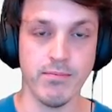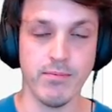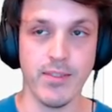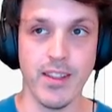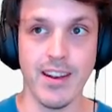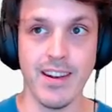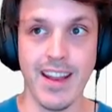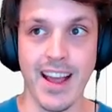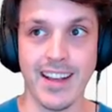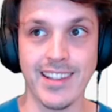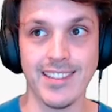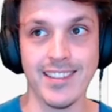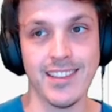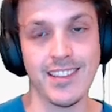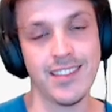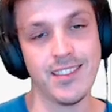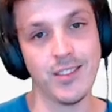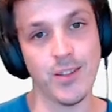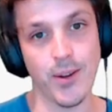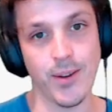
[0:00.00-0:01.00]
the next
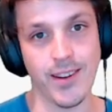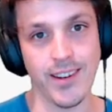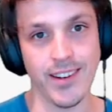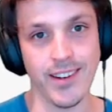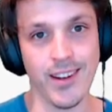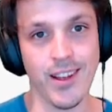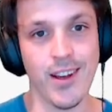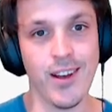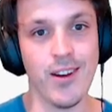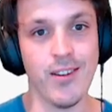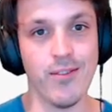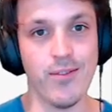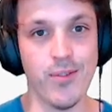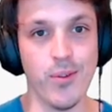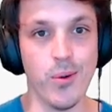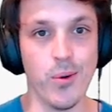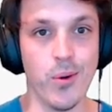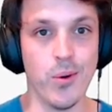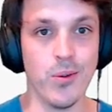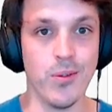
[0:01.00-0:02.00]
token
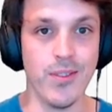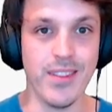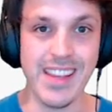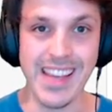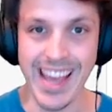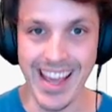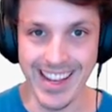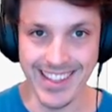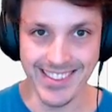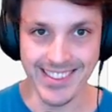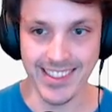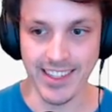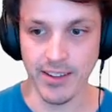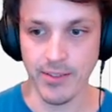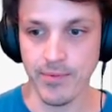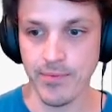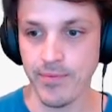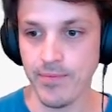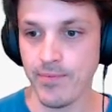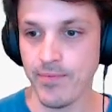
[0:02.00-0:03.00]
for the answer.
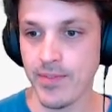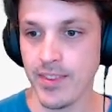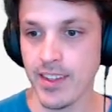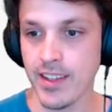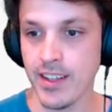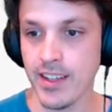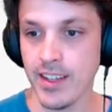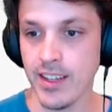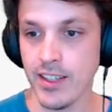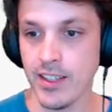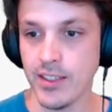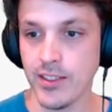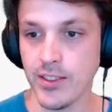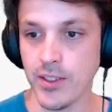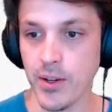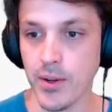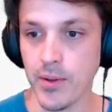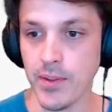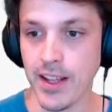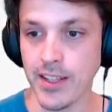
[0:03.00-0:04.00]

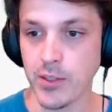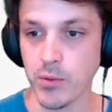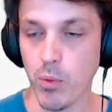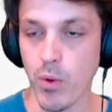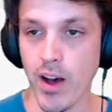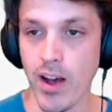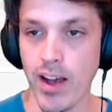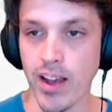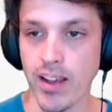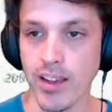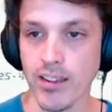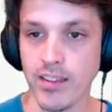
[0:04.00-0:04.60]
So that's why